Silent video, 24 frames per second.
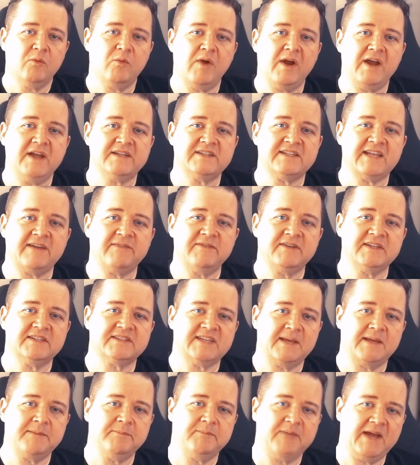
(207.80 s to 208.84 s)
Whereas having the
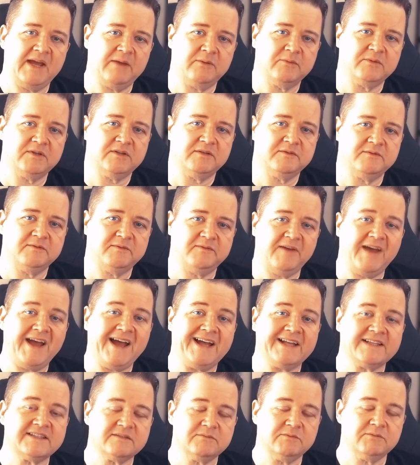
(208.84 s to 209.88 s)
same pound of
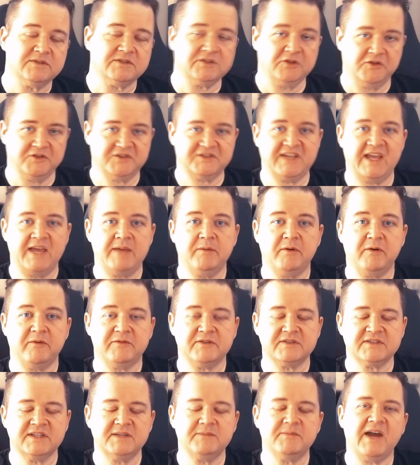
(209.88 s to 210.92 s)
fat, it's not the same
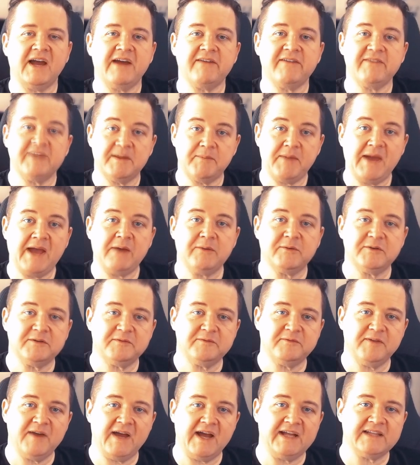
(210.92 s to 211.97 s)
obviously, but having a pound of
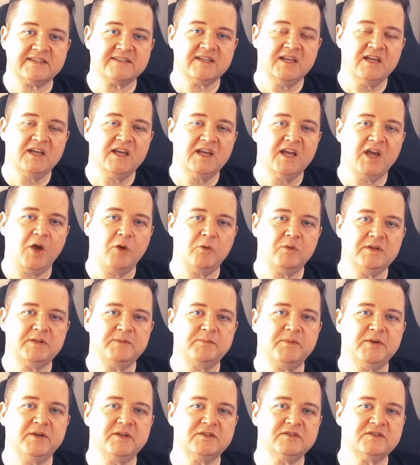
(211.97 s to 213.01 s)
fat only
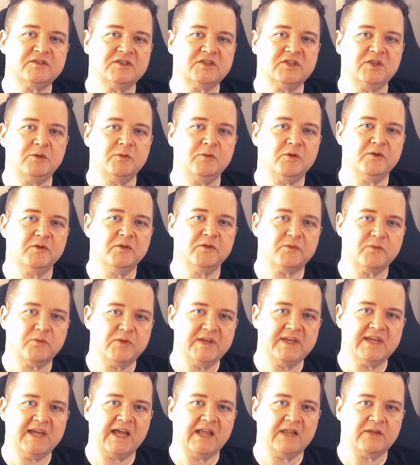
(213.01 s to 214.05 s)
burns two or
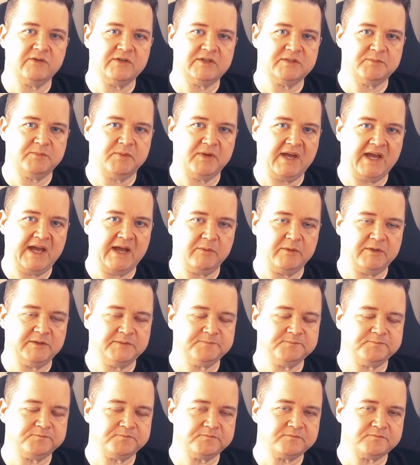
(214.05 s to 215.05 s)
three calories per hour.